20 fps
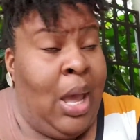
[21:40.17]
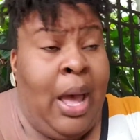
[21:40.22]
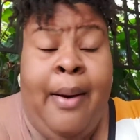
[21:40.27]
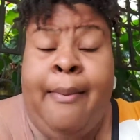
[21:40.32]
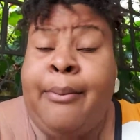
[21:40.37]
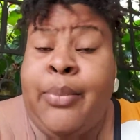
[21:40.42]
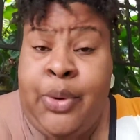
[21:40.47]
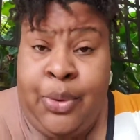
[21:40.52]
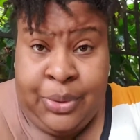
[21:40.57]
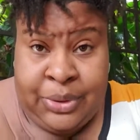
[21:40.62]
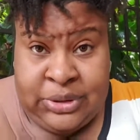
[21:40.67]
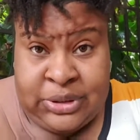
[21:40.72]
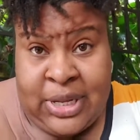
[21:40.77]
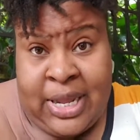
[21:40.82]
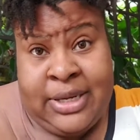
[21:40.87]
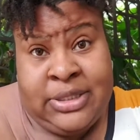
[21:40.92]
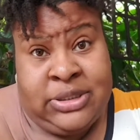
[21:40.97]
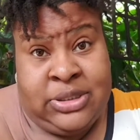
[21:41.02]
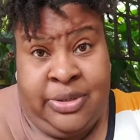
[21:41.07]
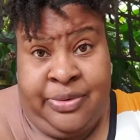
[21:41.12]
I'm going
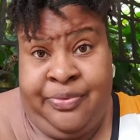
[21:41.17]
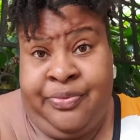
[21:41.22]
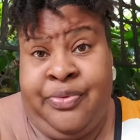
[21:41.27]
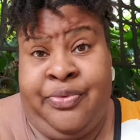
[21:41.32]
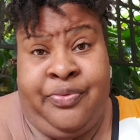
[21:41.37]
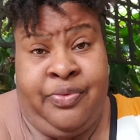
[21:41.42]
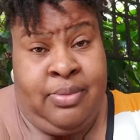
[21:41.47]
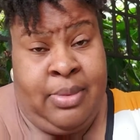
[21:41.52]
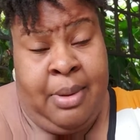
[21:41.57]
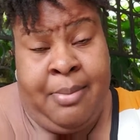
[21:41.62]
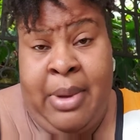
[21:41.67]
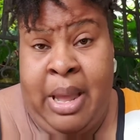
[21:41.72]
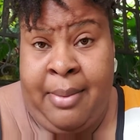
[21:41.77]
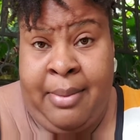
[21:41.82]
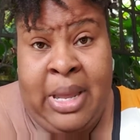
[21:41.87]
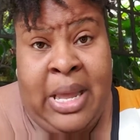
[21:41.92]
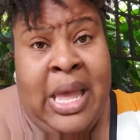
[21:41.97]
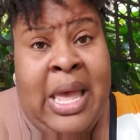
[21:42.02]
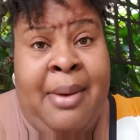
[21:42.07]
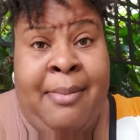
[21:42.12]
to answer the phone for my
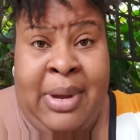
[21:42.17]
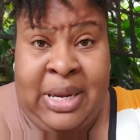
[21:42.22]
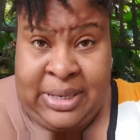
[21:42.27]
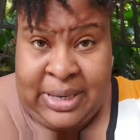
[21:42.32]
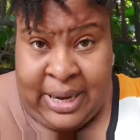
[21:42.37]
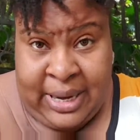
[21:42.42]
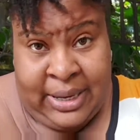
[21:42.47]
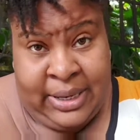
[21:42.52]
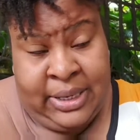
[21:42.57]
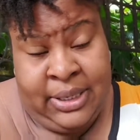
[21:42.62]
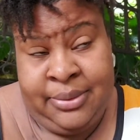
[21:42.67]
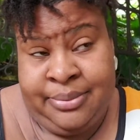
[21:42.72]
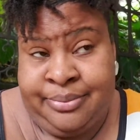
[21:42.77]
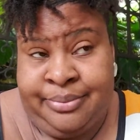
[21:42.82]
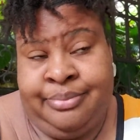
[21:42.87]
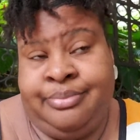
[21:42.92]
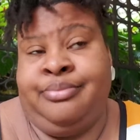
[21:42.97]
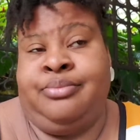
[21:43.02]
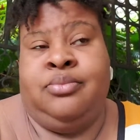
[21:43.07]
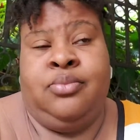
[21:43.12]
mama and my daddy
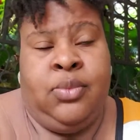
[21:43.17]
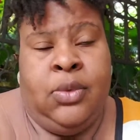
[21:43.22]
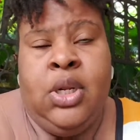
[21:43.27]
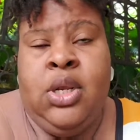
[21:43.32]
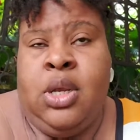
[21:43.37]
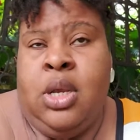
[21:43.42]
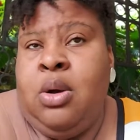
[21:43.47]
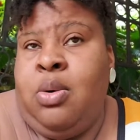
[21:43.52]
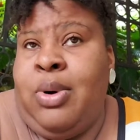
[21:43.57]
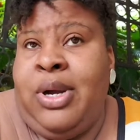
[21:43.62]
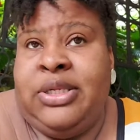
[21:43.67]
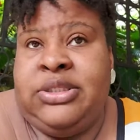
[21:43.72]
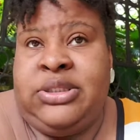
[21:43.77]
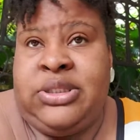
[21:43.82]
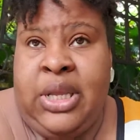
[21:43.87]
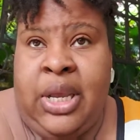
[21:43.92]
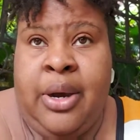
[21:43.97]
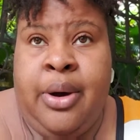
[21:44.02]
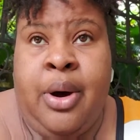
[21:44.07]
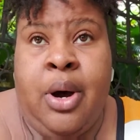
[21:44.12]

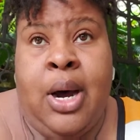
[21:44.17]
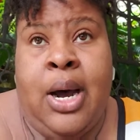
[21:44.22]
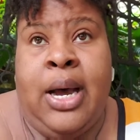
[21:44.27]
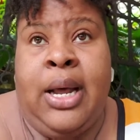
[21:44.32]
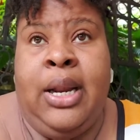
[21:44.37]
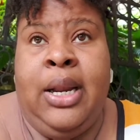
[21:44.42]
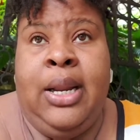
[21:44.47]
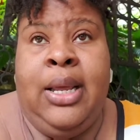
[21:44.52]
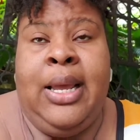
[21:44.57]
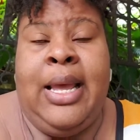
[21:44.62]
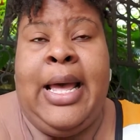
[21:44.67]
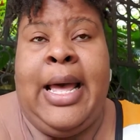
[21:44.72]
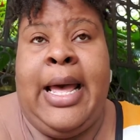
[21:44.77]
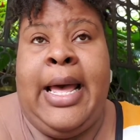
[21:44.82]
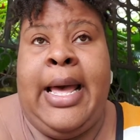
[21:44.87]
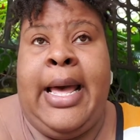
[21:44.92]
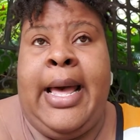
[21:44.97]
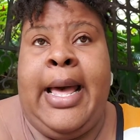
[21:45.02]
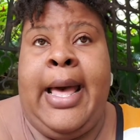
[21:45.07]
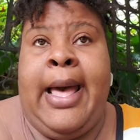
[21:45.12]
once they call,
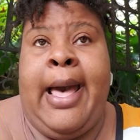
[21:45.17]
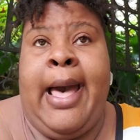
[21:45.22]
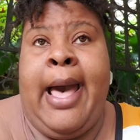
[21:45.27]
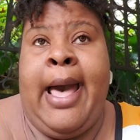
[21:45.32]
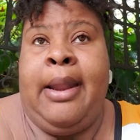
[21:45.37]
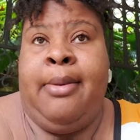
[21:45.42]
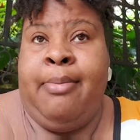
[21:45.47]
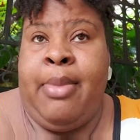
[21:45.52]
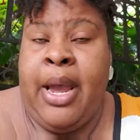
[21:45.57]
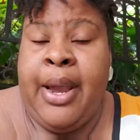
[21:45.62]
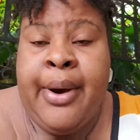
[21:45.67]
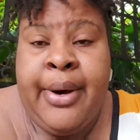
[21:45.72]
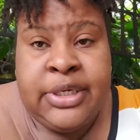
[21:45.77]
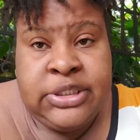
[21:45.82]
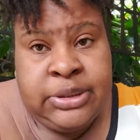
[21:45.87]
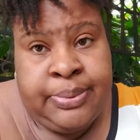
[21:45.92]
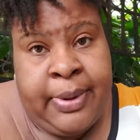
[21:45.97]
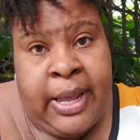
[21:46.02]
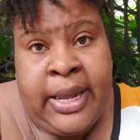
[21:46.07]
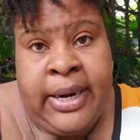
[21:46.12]
and my
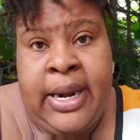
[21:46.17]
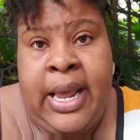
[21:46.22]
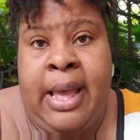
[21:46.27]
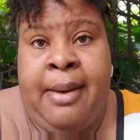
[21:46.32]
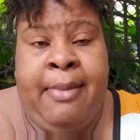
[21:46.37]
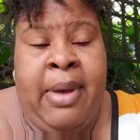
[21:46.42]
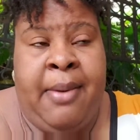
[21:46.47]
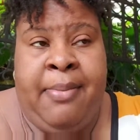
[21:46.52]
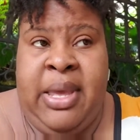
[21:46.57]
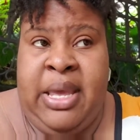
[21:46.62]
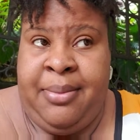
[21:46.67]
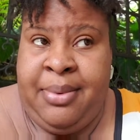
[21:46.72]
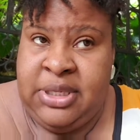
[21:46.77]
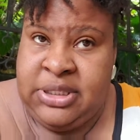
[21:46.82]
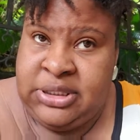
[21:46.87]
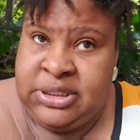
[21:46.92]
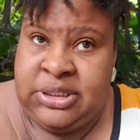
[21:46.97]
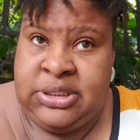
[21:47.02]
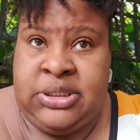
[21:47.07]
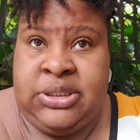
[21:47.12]
husband and my baby
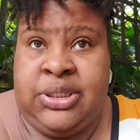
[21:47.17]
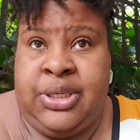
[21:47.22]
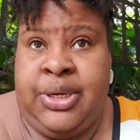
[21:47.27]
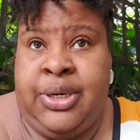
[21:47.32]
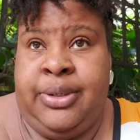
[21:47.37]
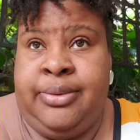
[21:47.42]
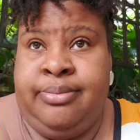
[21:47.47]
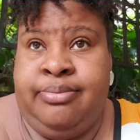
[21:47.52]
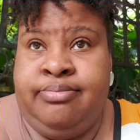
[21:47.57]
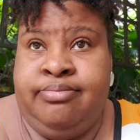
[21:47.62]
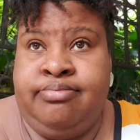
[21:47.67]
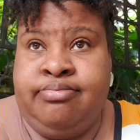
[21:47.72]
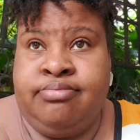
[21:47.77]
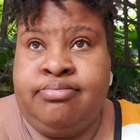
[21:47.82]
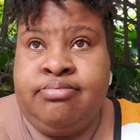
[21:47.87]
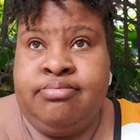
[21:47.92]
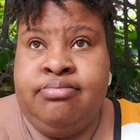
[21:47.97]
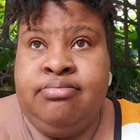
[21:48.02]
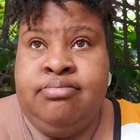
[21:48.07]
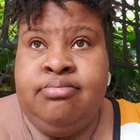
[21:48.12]
sister
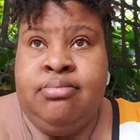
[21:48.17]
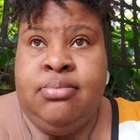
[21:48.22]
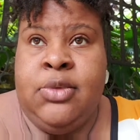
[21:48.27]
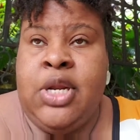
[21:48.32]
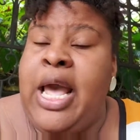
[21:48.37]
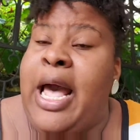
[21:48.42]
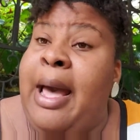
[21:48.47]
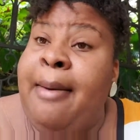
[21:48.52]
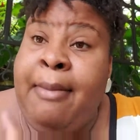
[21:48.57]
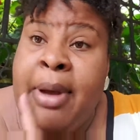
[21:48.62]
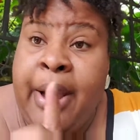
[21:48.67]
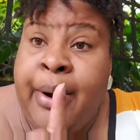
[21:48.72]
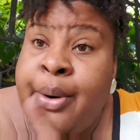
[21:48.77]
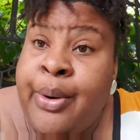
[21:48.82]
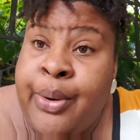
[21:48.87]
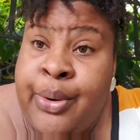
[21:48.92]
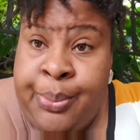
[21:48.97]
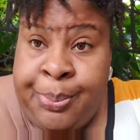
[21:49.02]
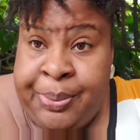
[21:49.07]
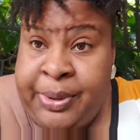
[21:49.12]
and my
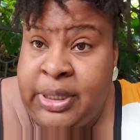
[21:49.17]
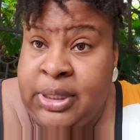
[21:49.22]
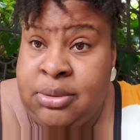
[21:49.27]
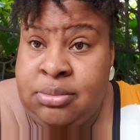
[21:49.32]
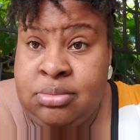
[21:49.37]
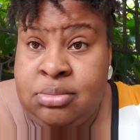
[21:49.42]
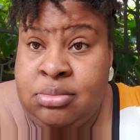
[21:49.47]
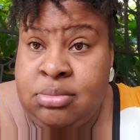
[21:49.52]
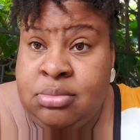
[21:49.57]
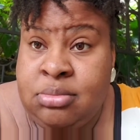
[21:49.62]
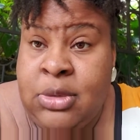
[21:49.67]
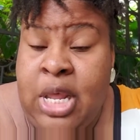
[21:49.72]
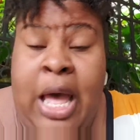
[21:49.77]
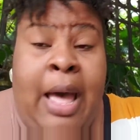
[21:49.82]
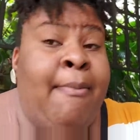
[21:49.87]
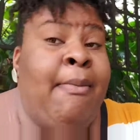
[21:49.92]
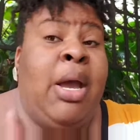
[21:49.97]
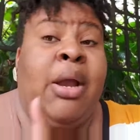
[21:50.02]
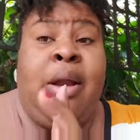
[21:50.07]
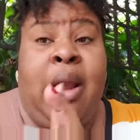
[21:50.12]
Uncle Pete
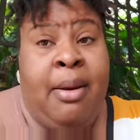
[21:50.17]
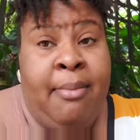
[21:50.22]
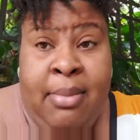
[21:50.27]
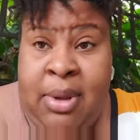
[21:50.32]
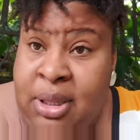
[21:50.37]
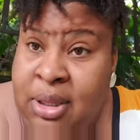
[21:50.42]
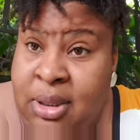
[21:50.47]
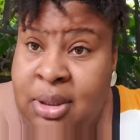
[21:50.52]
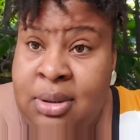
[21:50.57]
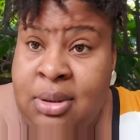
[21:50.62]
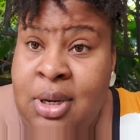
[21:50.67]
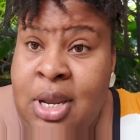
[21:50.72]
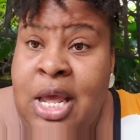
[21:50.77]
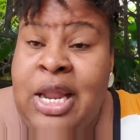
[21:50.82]
and my grandmother.